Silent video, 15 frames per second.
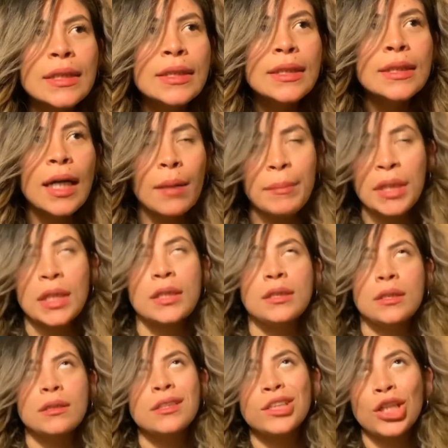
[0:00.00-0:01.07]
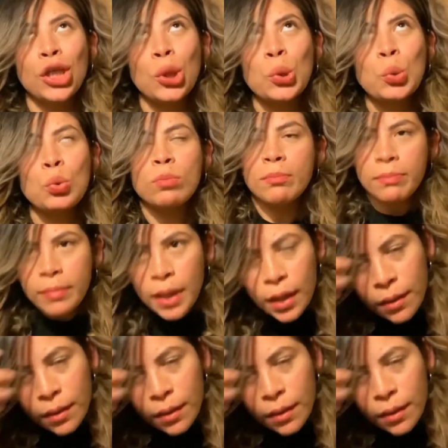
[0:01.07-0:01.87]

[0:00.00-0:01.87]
I mean, it's cute, but